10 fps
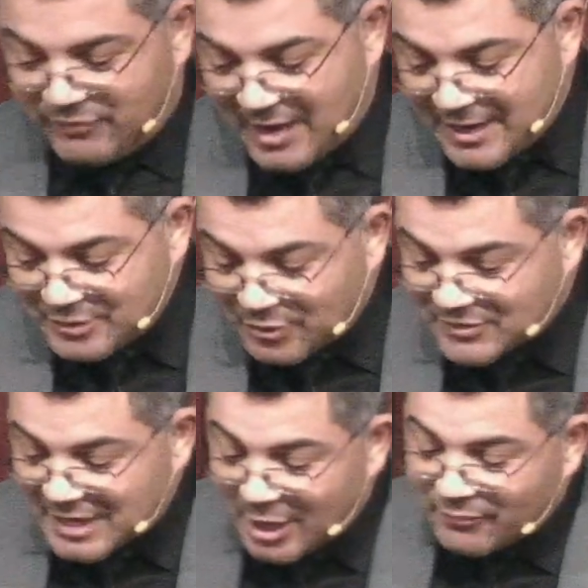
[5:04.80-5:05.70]
If you
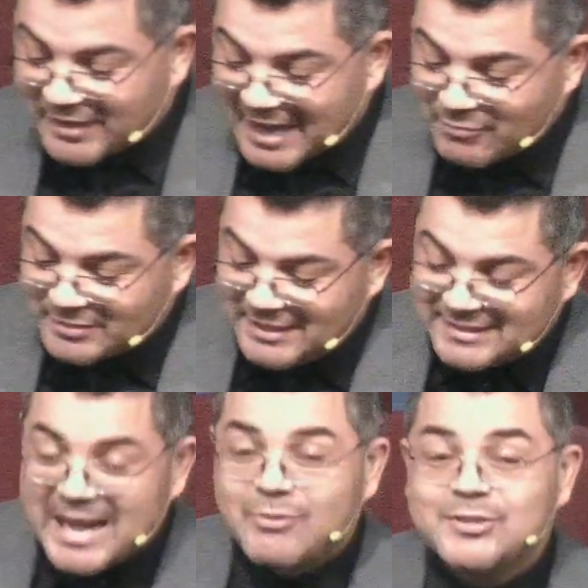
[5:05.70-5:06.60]
find yourself
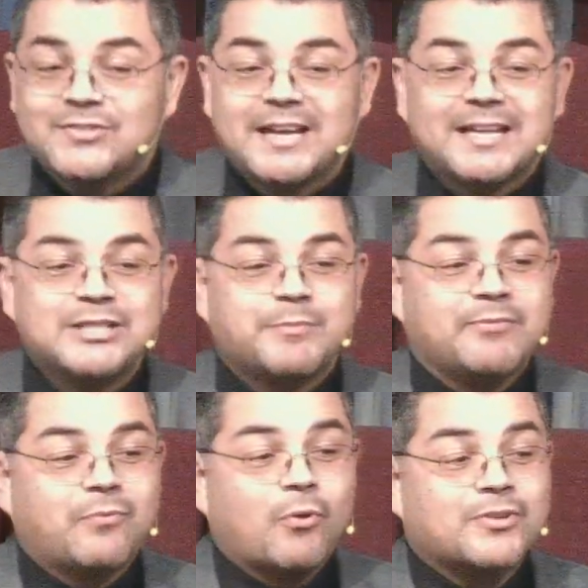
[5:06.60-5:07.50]
counting down the
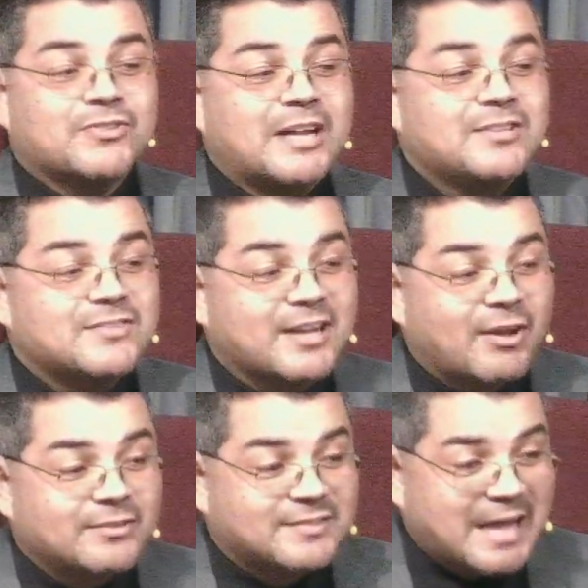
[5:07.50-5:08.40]
seconds before
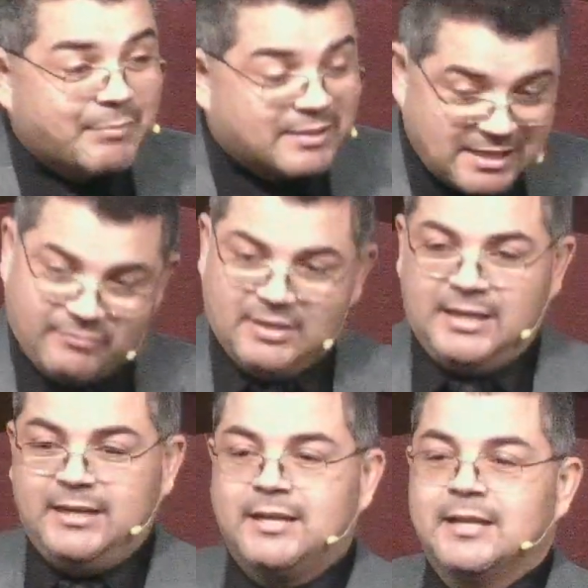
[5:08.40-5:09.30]
sunset on Sabbath
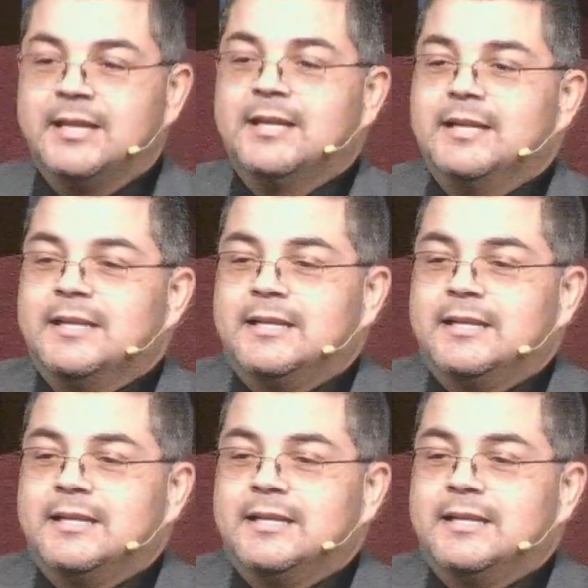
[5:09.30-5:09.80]
evening,